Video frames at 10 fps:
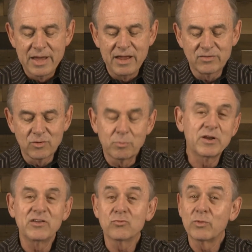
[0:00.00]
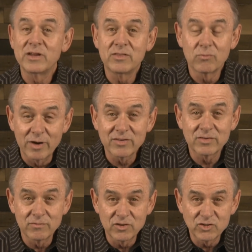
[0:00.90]
And so please read the rest
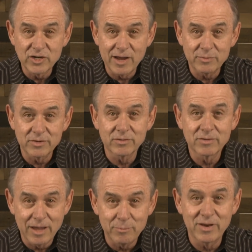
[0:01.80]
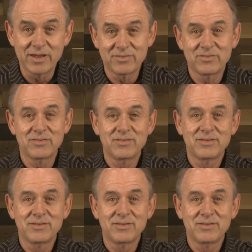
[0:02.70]
of this chapter. God bless.